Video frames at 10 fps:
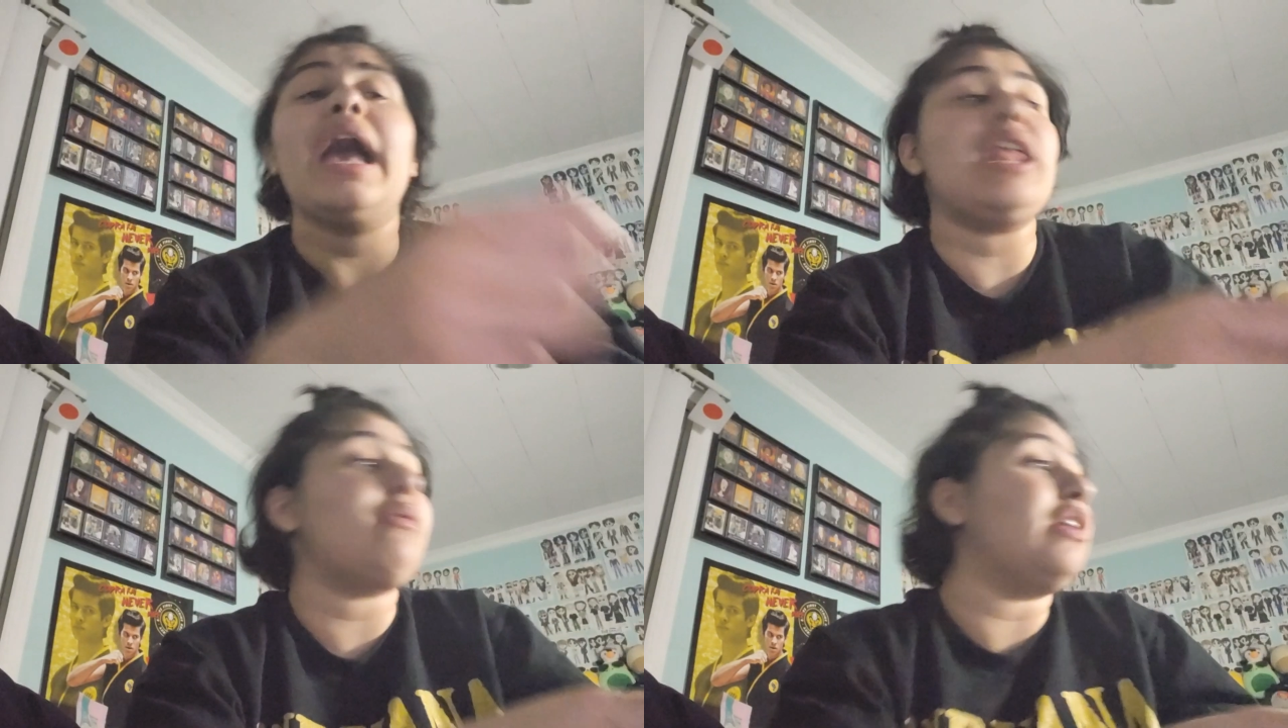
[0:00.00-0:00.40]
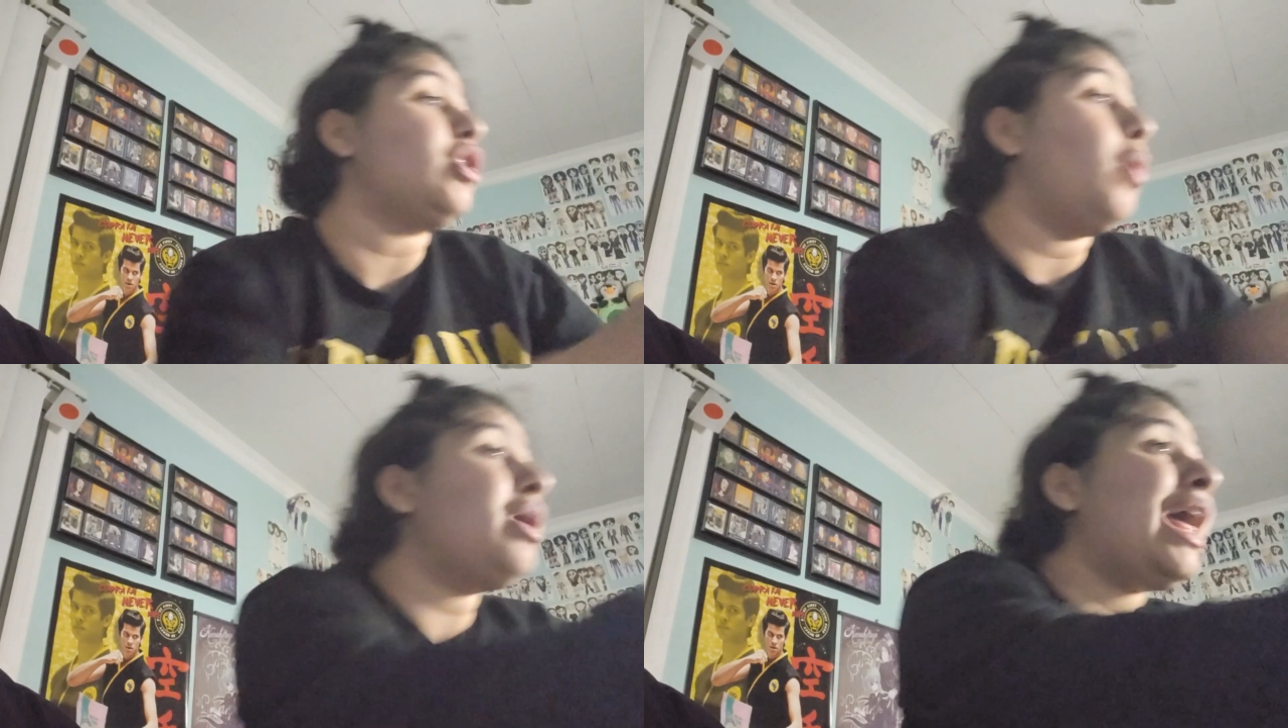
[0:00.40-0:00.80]
Anyways,
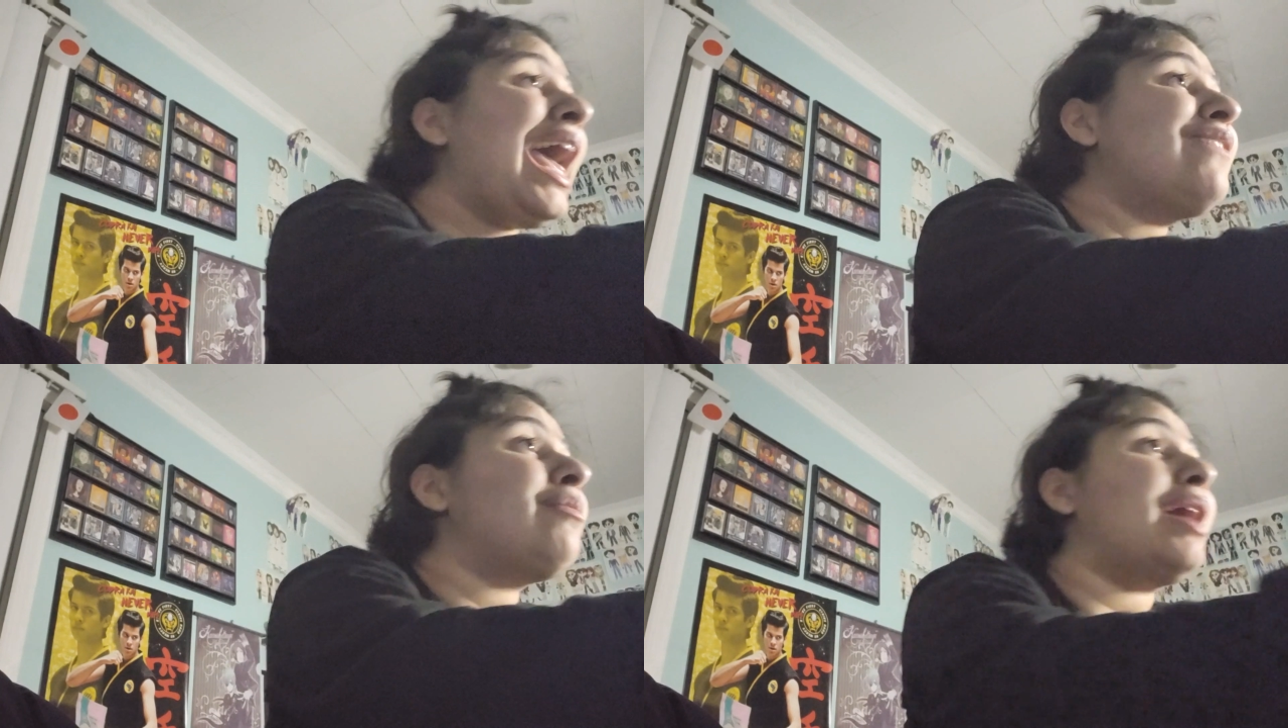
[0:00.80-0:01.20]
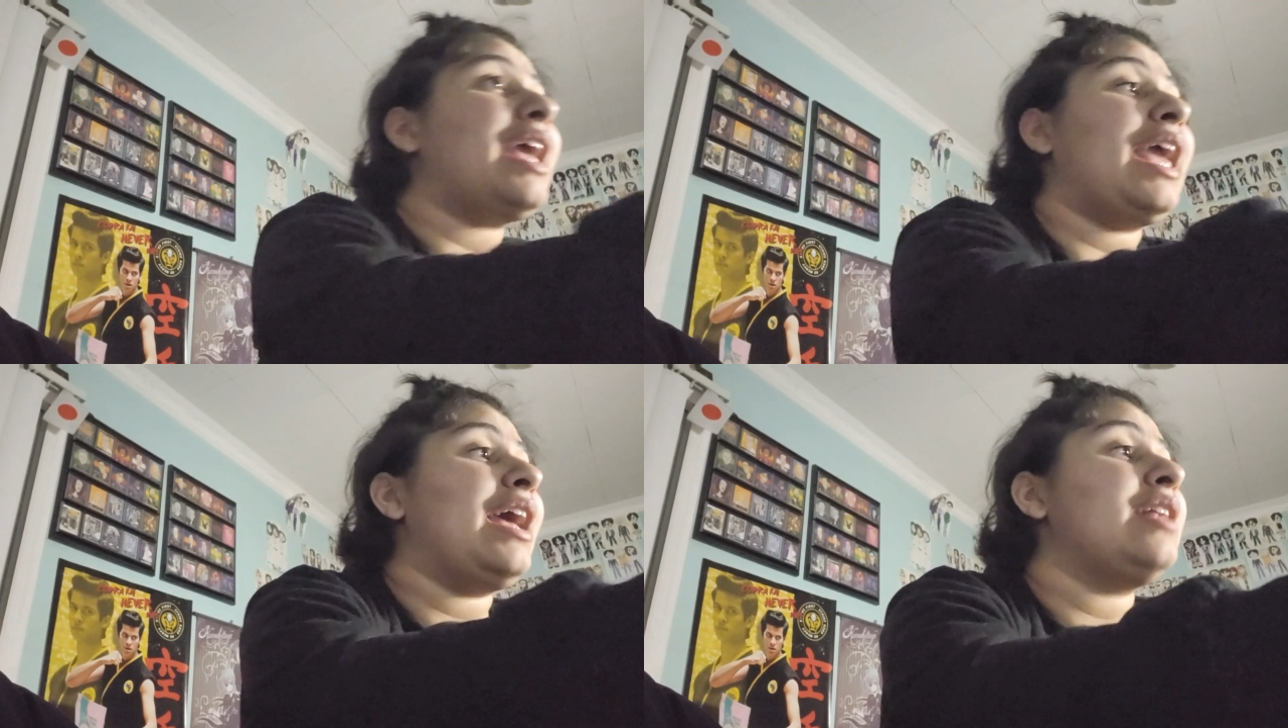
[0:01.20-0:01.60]
what I have in my
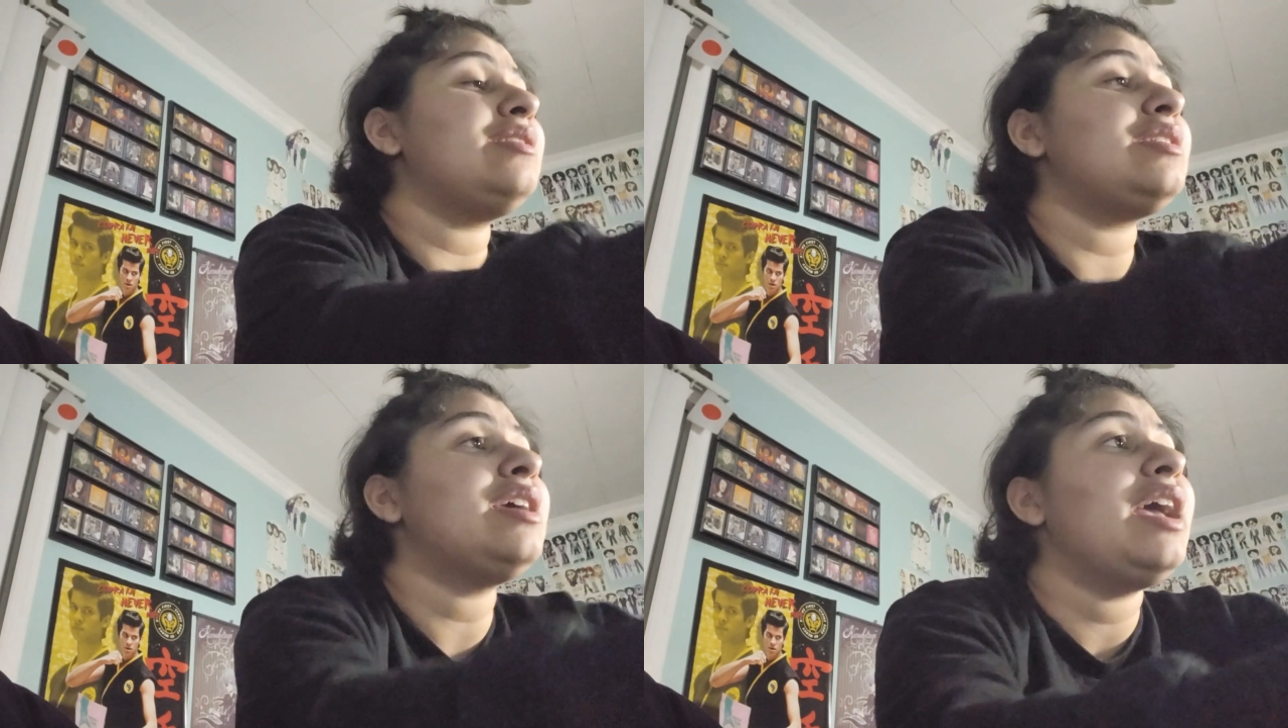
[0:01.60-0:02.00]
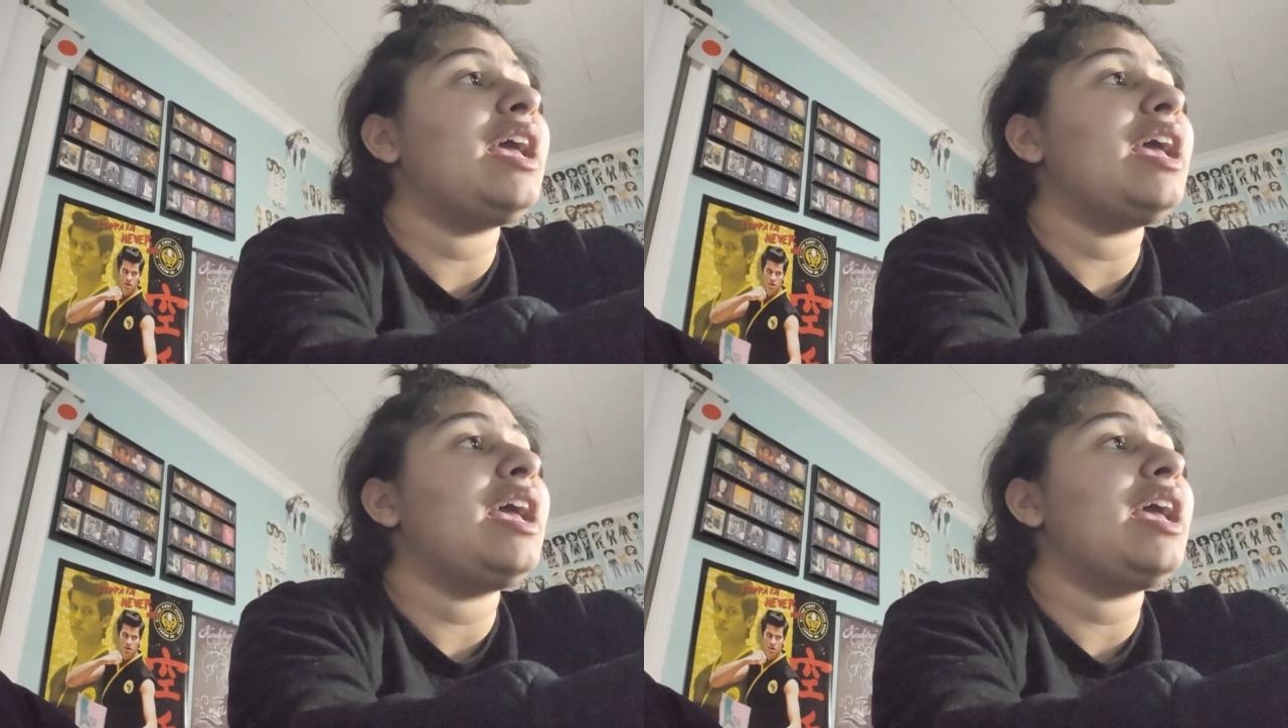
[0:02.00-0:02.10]
hands